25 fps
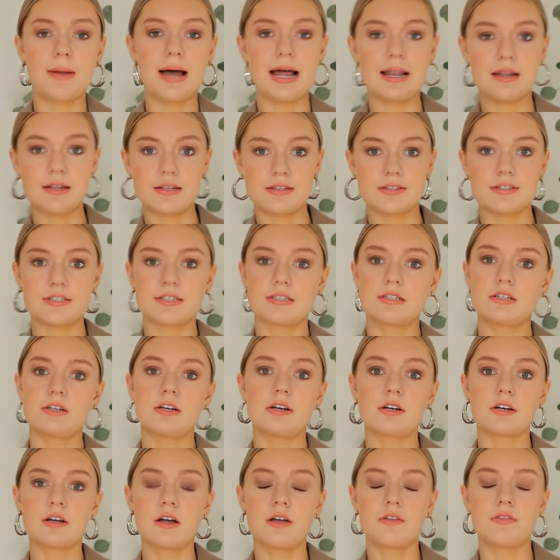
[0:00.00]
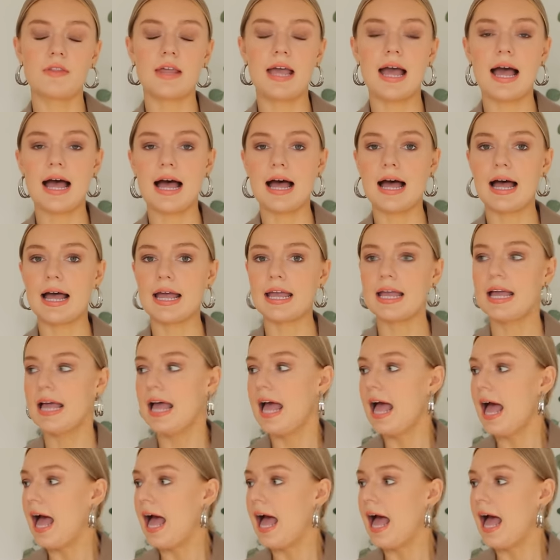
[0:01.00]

balanced look on the eye.